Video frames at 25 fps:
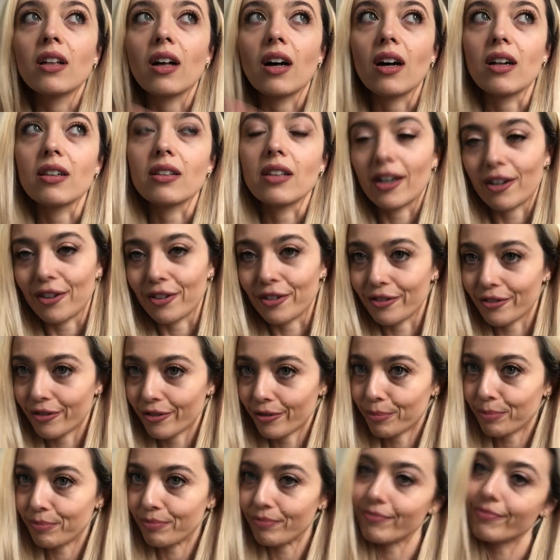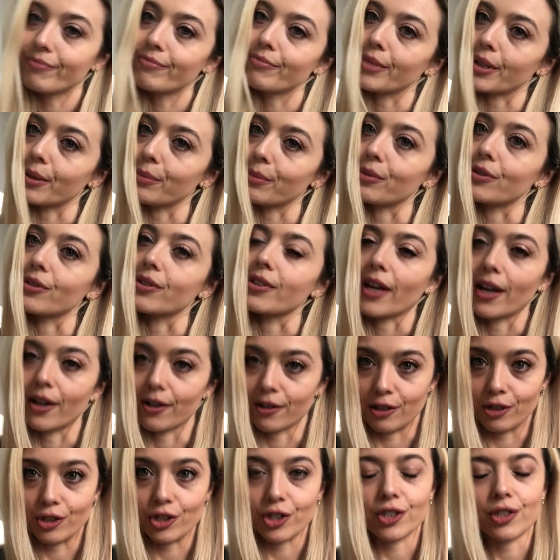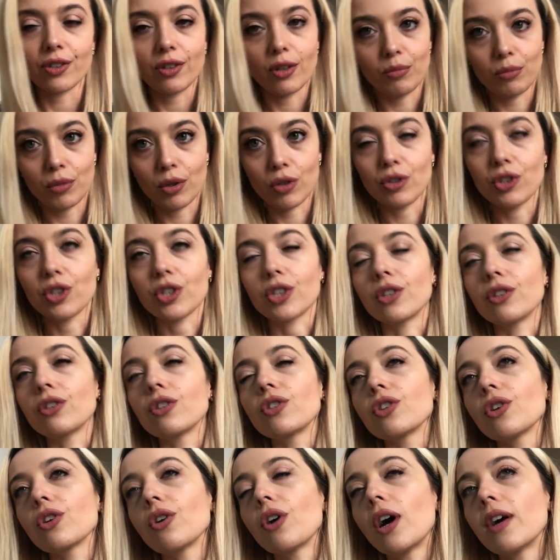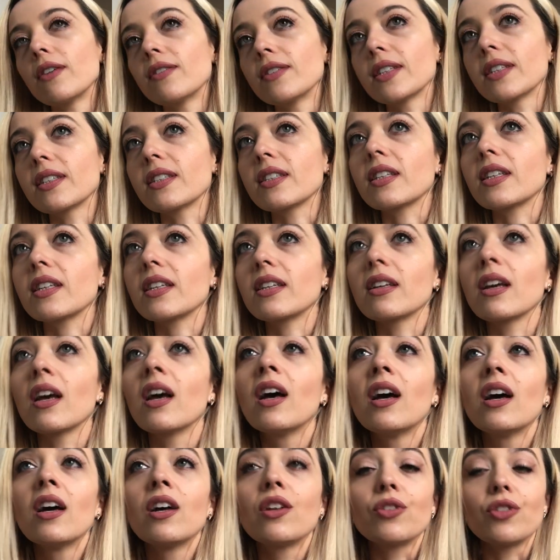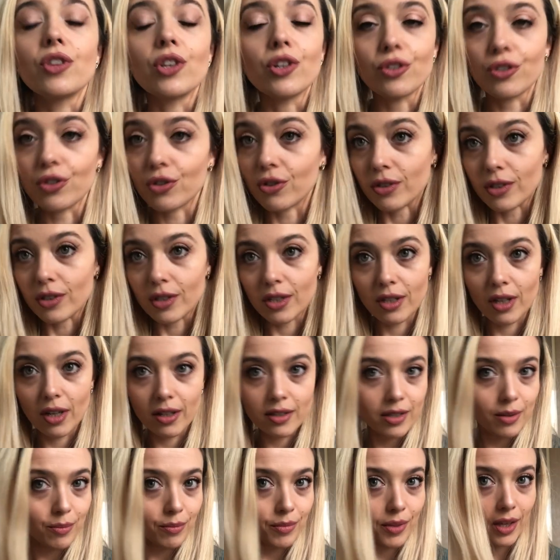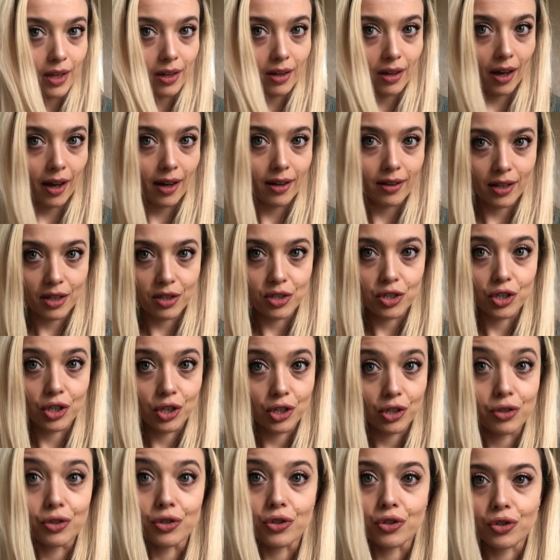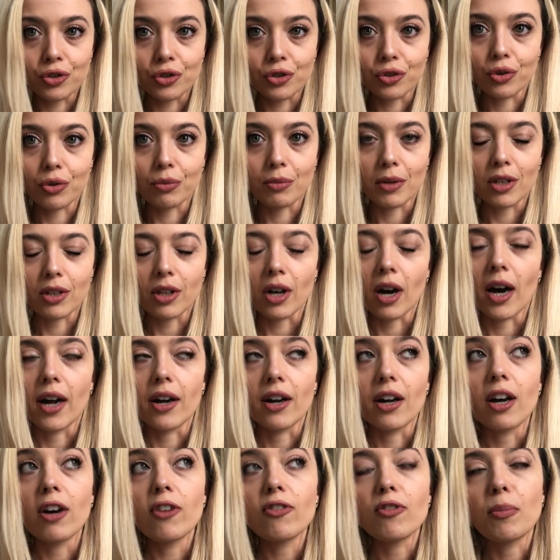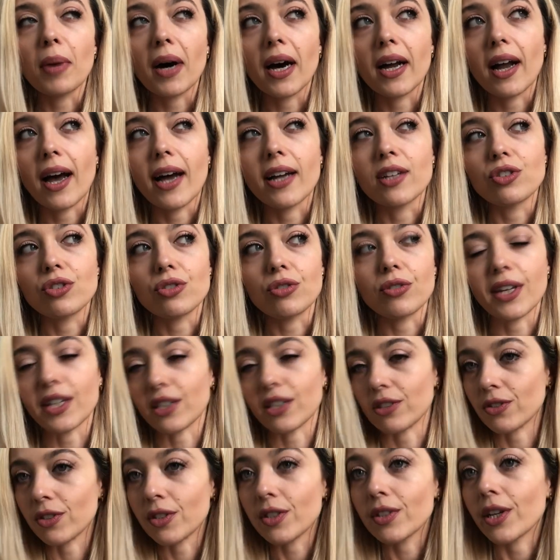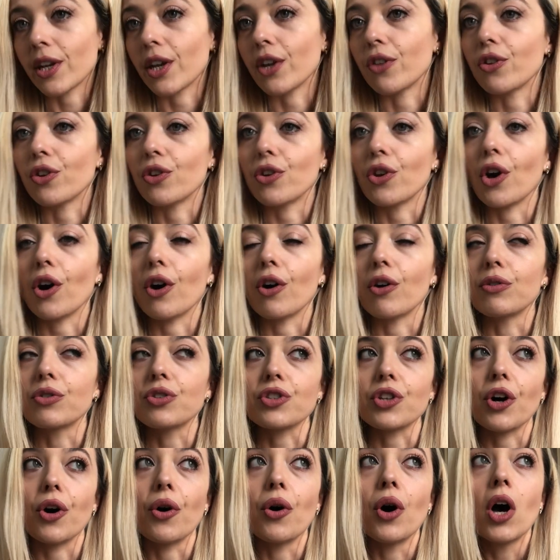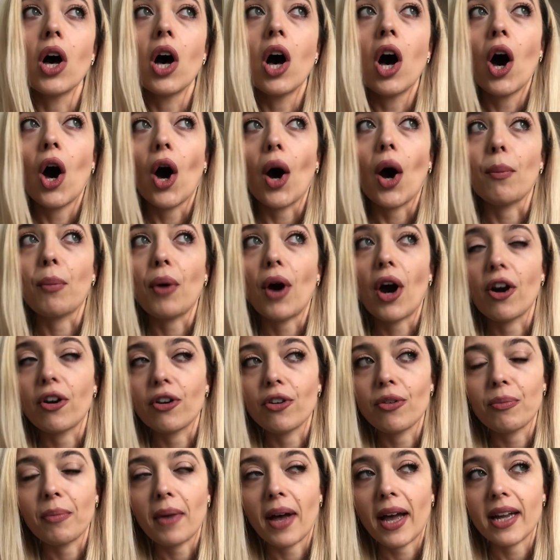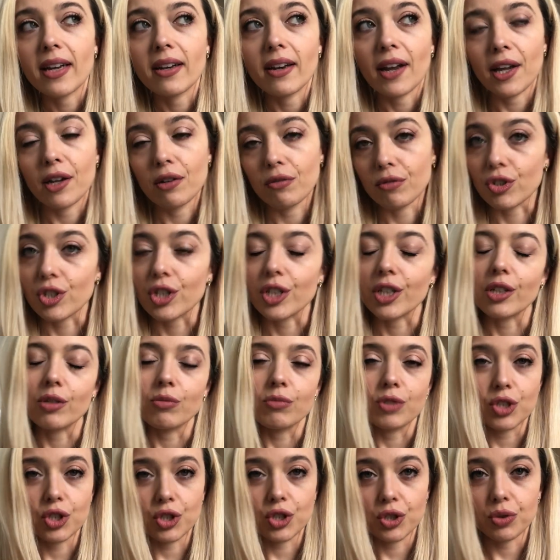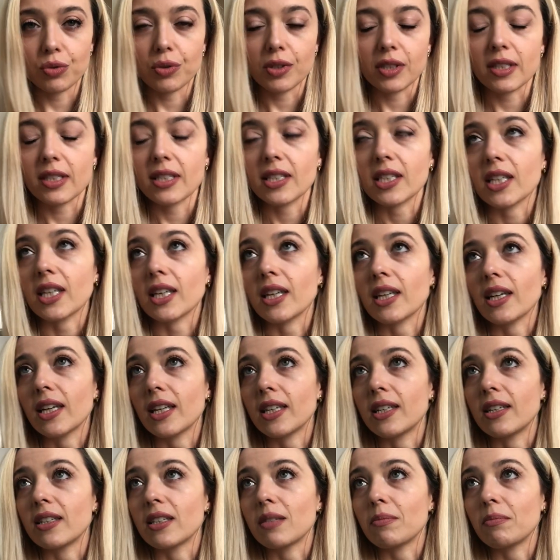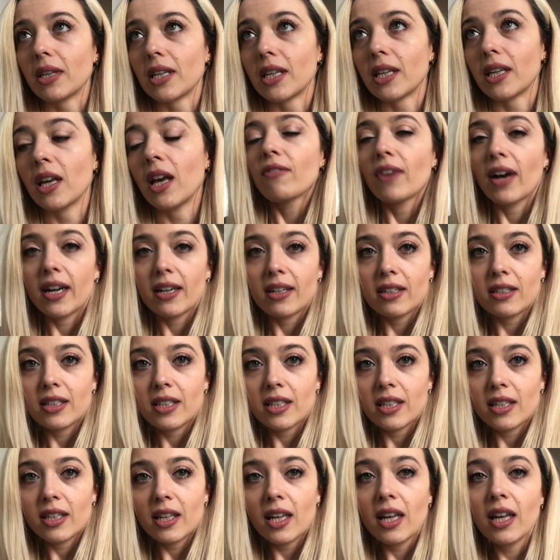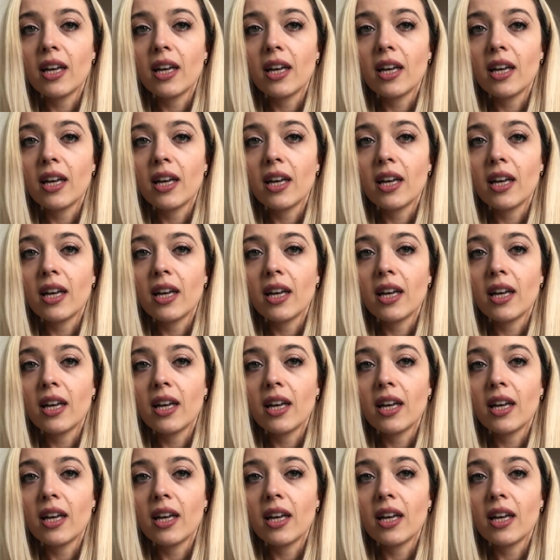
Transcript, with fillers: a lot of people's energies, emotions. So obviously the news is not something I like to consume a lot of, but I do like to stay in the know. So a part of my night routine, which you will see, is me finally